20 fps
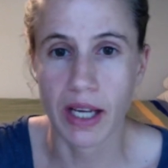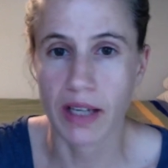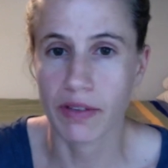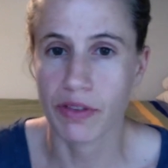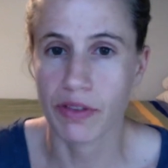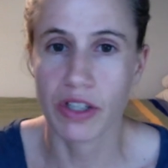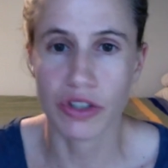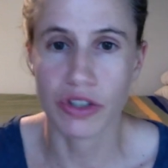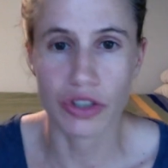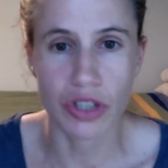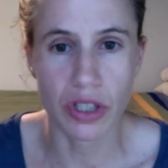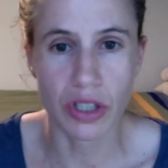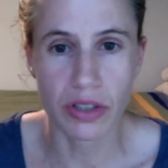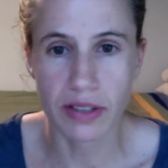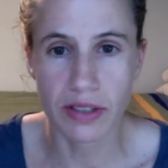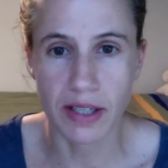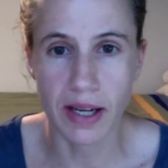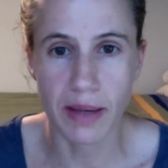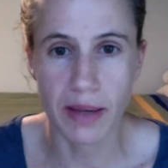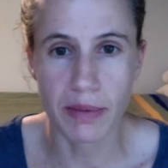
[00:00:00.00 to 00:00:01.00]
If there's just
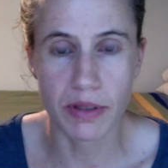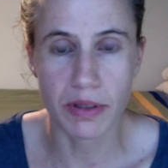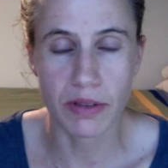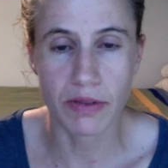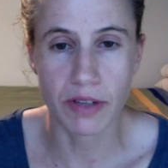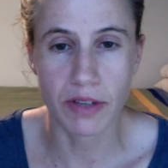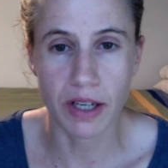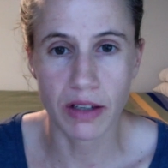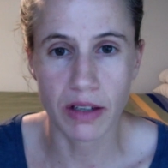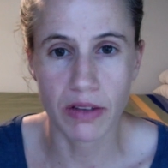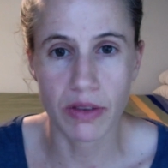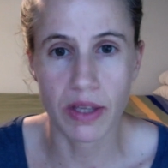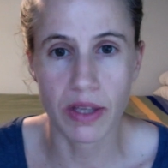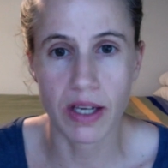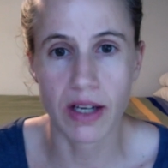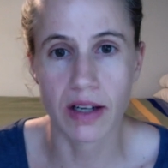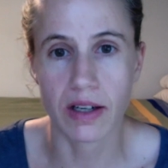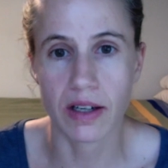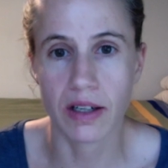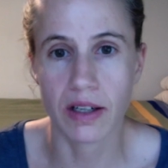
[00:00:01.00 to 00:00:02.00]
an absolute value
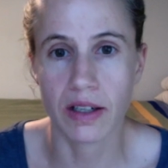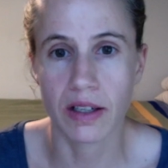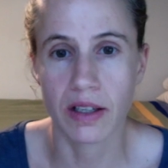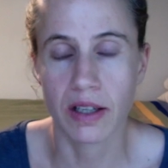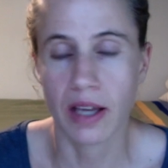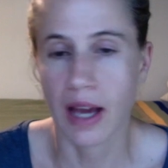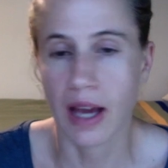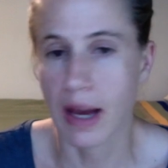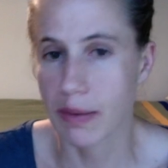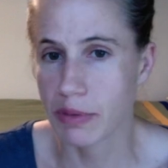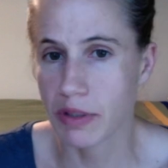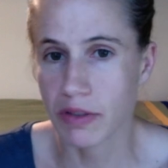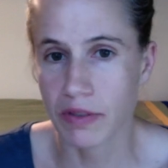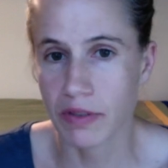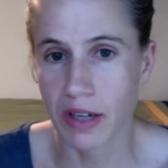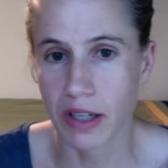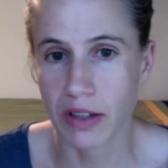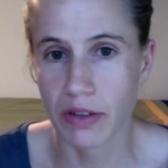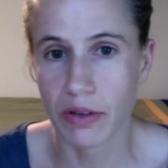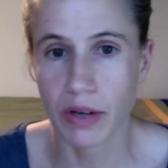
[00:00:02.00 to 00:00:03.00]
there, absolute
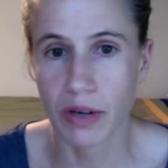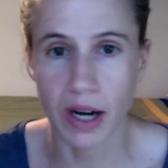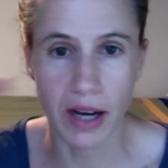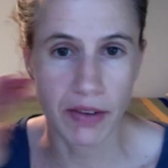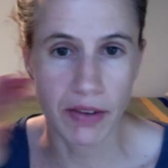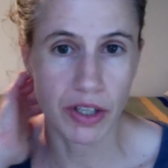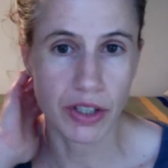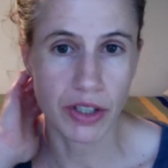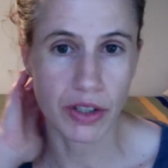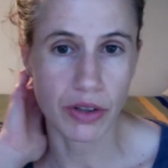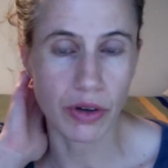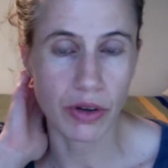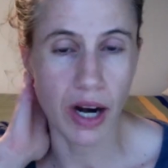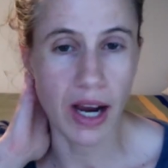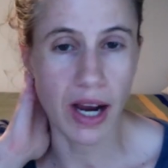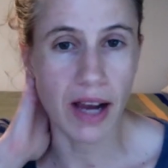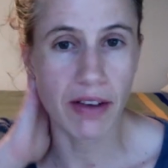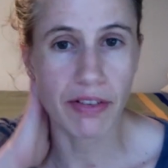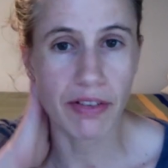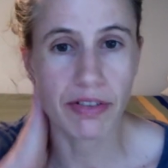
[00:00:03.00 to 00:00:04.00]
value graph on your
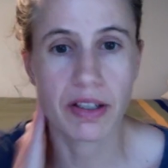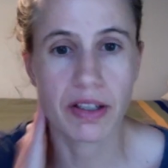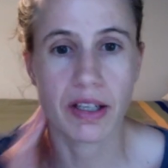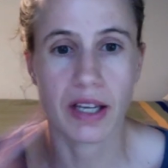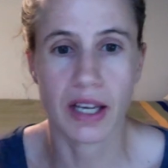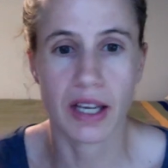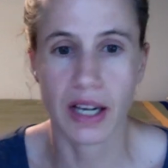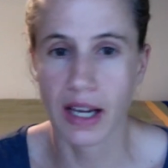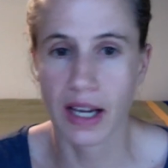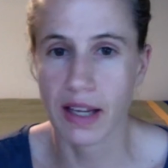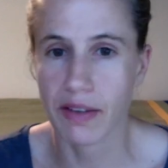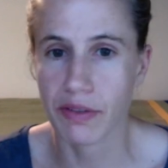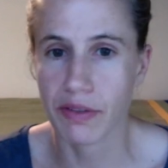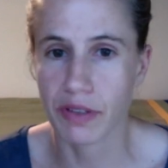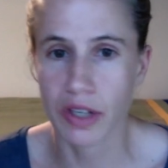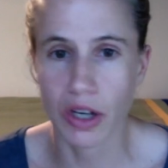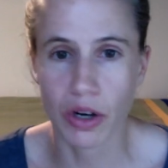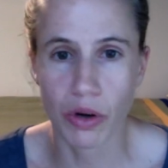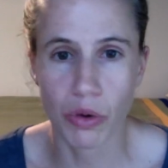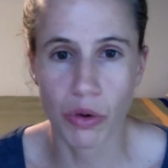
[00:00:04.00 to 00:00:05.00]
graph, and I have
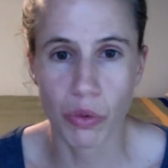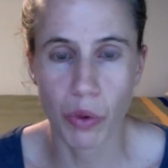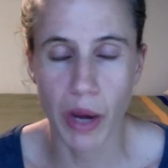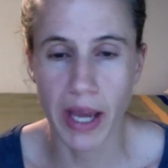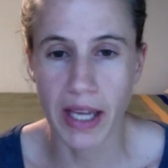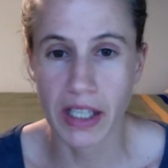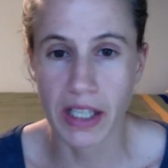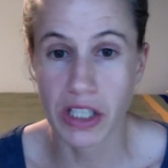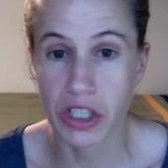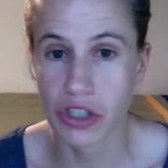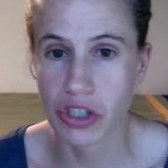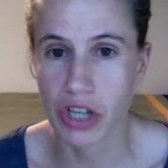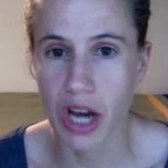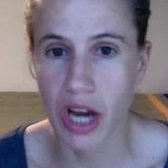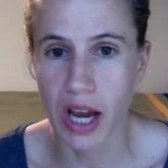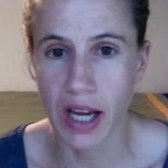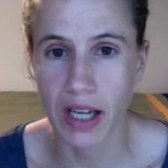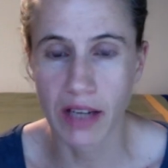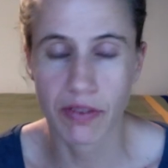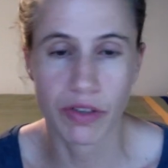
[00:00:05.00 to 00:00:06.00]
no way to
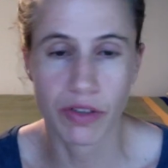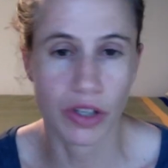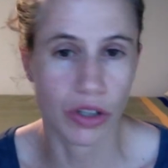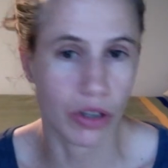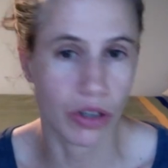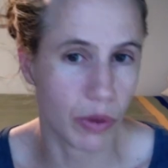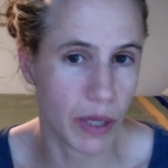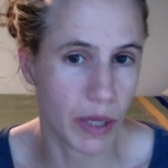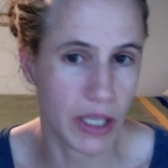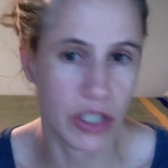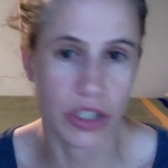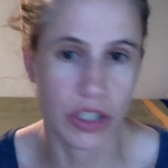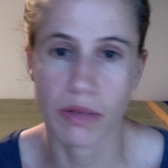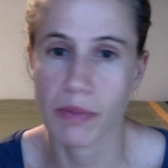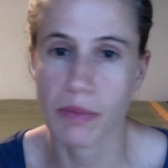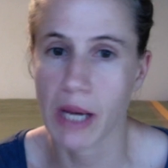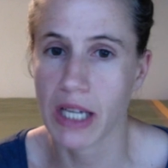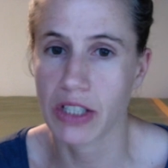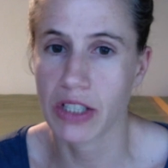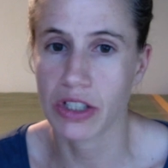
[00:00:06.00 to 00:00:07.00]
check if your equation
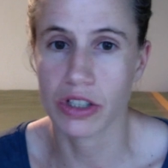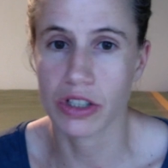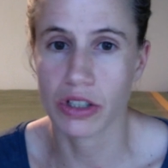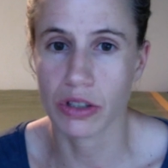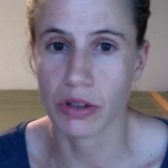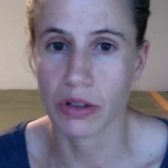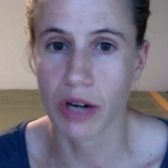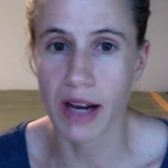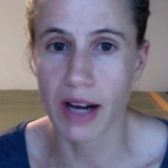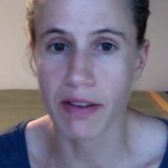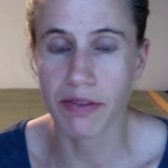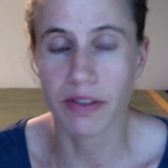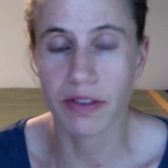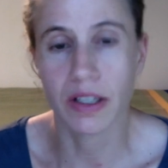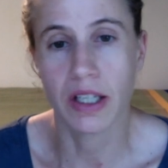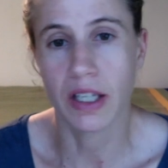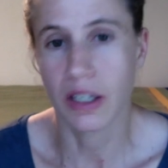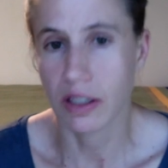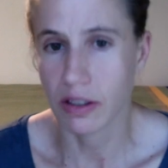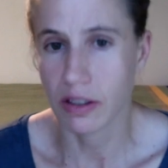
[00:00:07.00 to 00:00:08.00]
matches your graph,
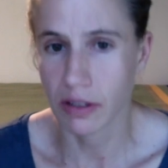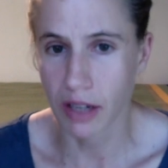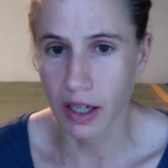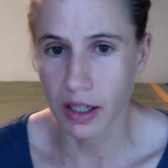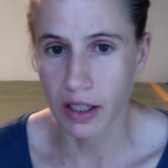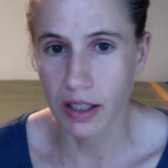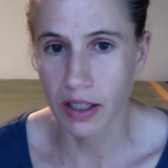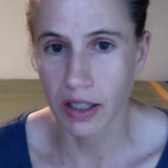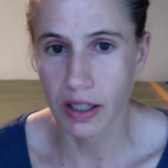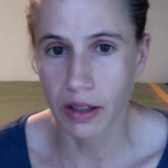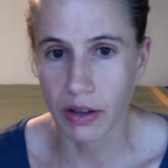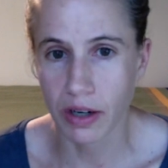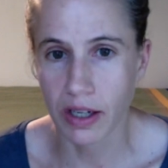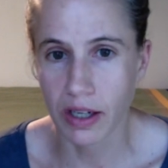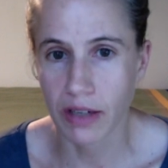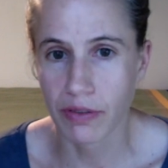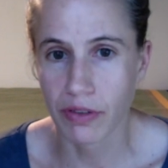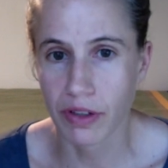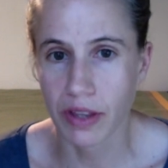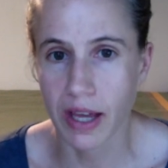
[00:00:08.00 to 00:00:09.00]
you're not going to get
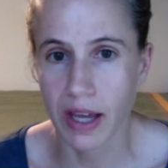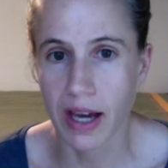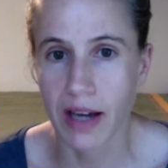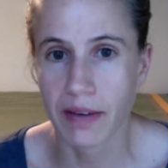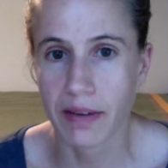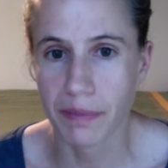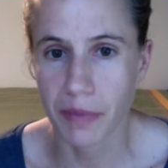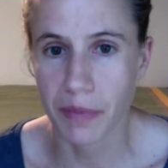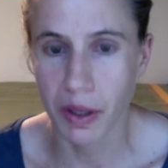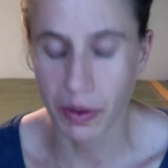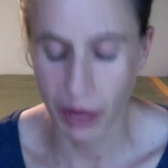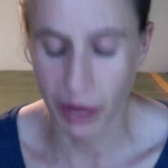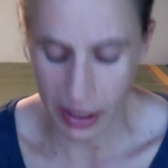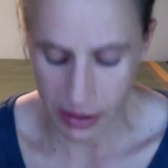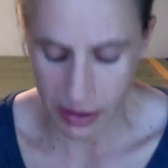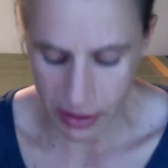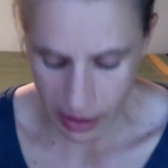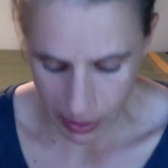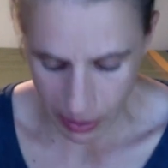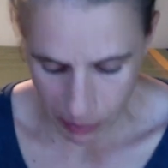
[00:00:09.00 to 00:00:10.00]
credit for that, okay?
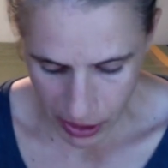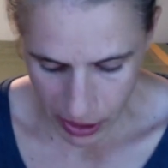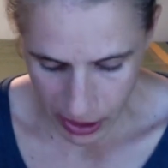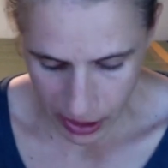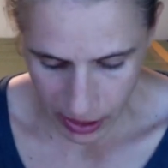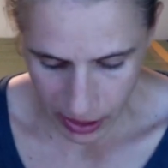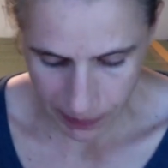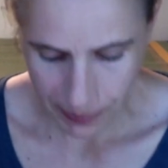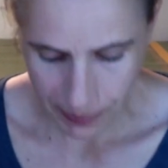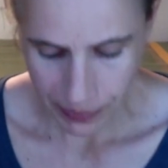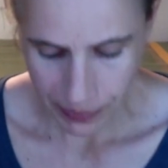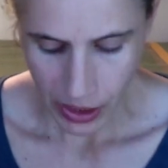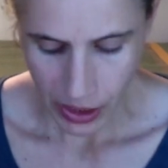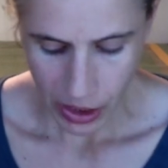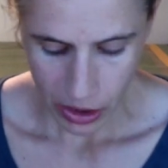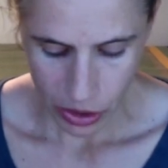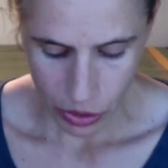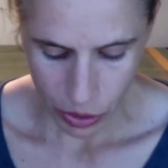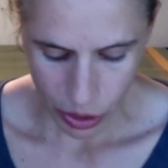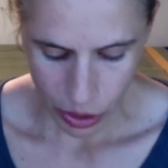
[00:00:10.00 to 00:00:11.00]
Same thing,
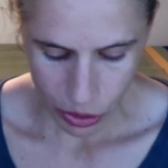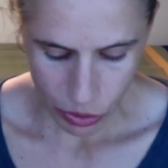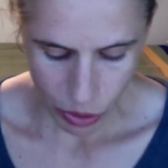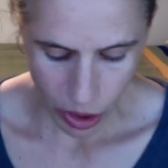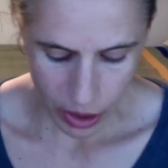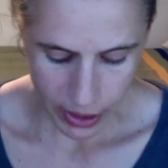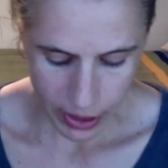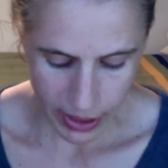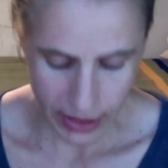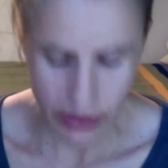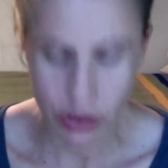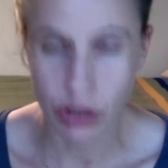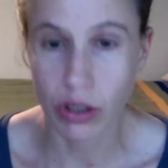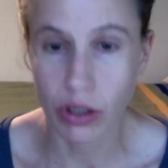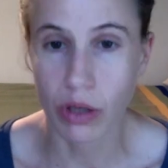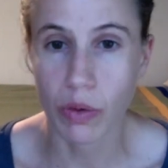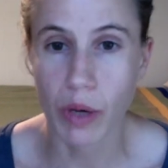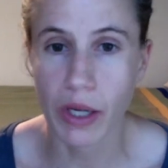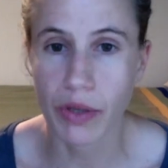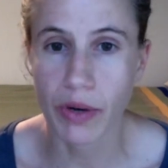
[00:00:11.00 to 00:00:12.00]
you could draw an extra
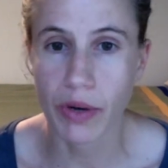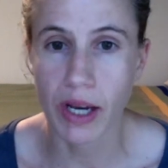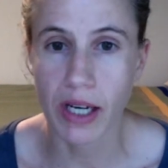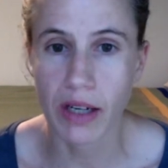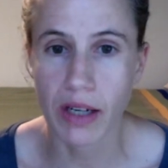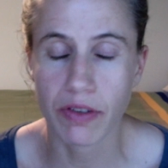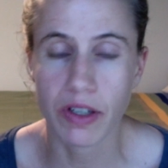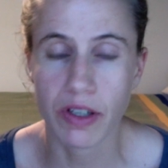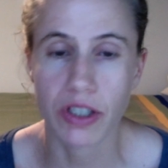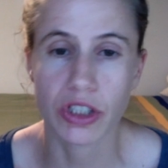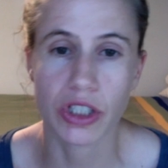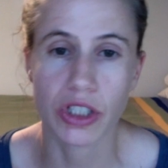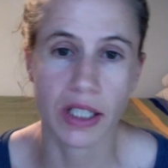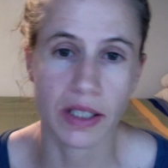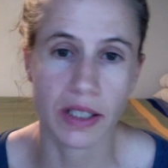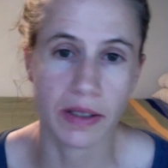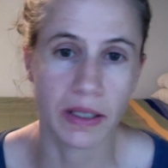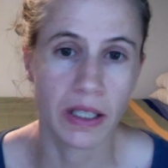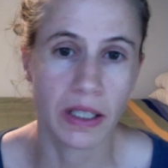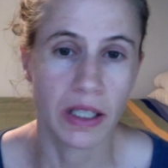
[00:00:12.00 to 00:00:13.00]
quadratic
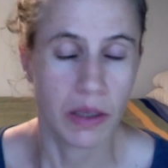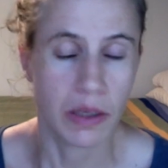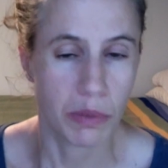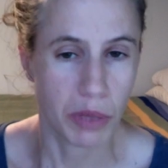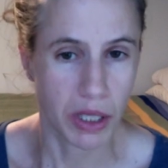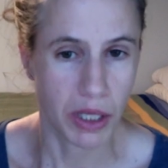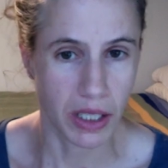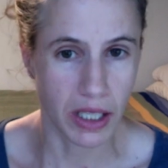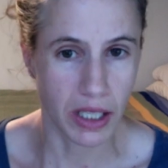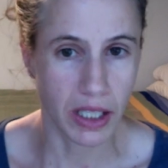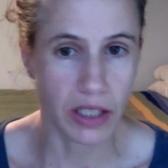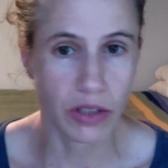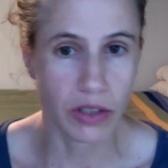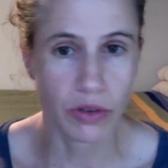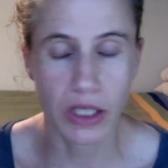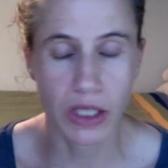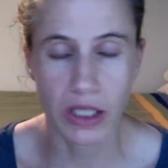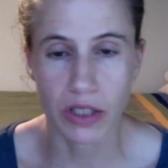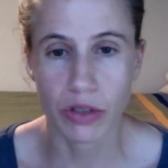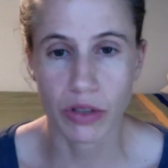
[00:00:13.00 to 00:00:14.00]
function, but again, you
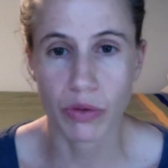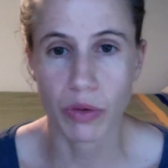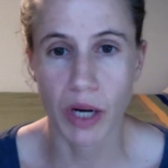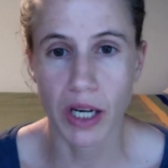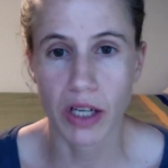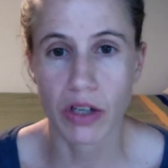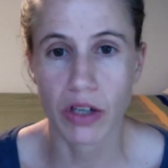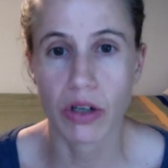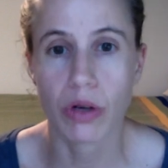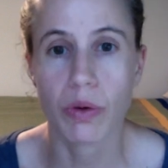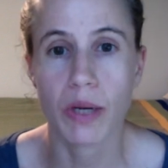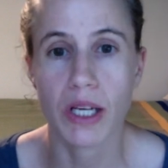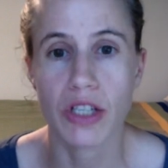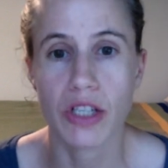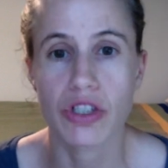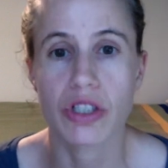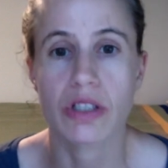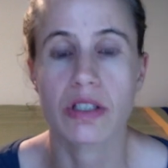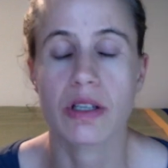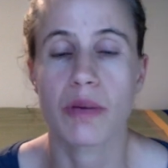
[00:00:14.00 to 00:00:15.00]
need to write your
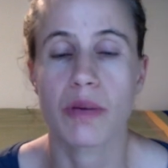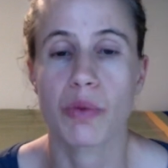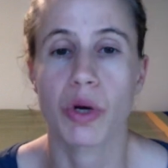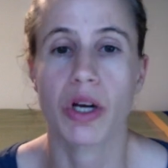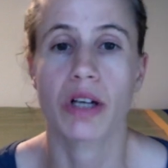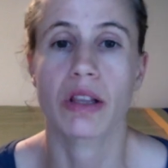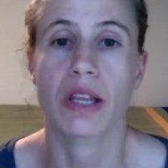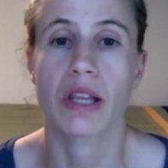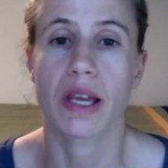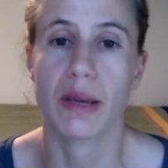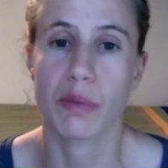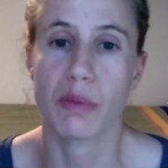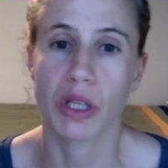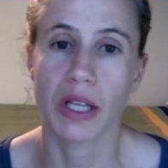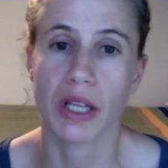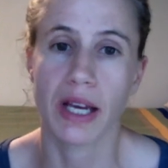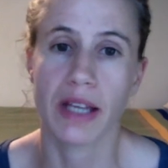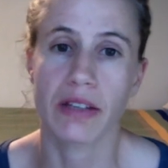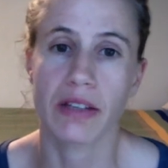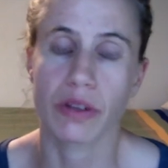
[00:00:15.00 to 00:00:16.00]
equation somewhere, label
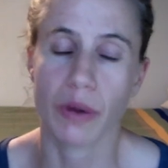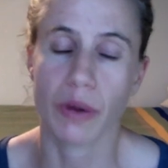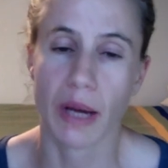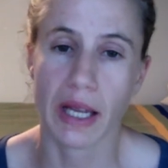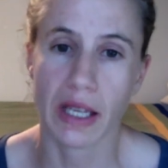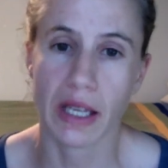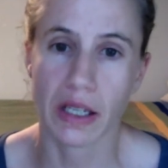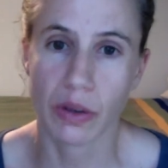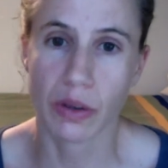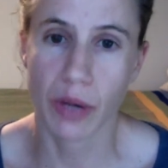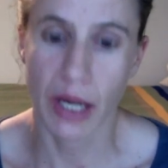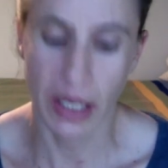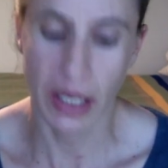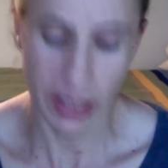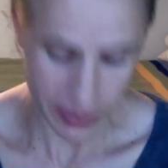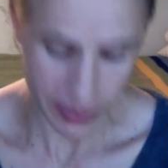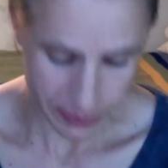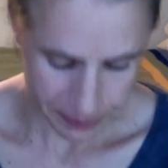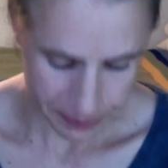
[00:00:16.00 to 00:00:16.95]
it, so I can grade it.